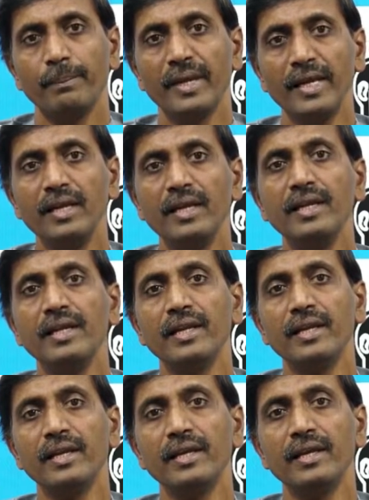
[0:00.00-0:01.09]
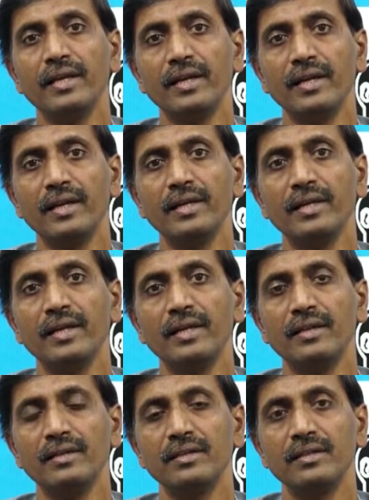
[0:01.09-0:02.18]
Mainly in inner
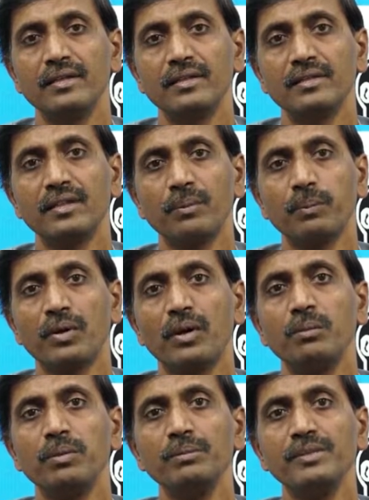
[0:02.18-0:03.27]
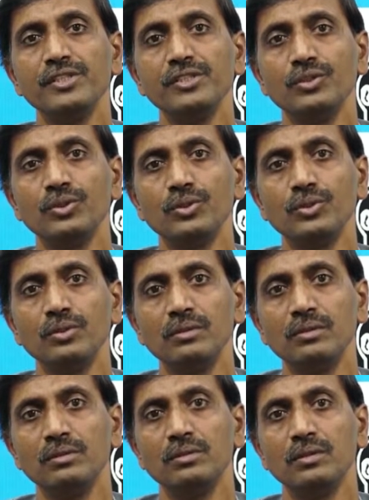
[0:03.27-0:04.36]
ear, the problem is due to